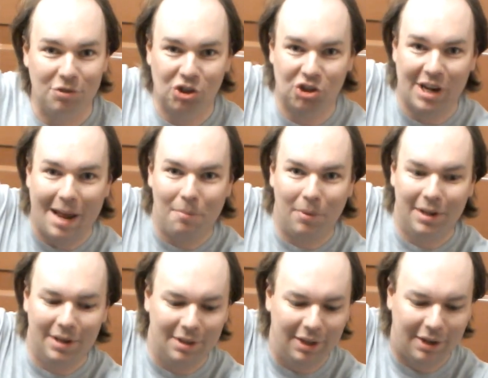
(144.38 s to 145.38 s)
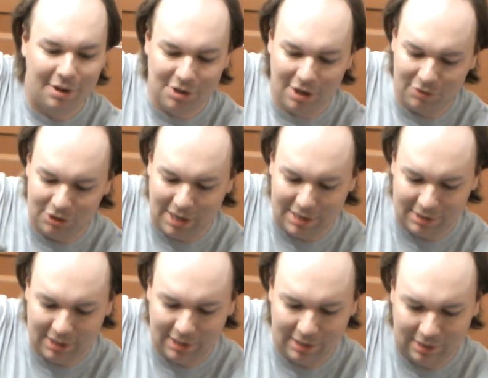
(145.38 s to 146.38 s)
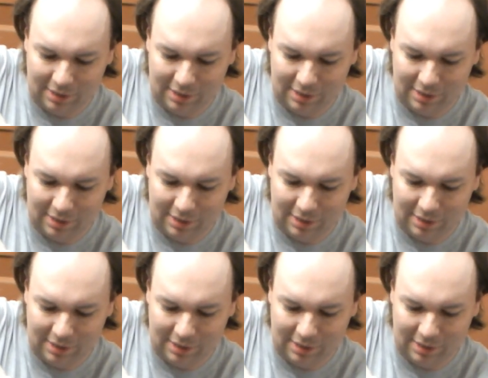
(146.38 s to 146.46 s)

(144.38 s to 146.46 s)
snap when the thing goes over centre.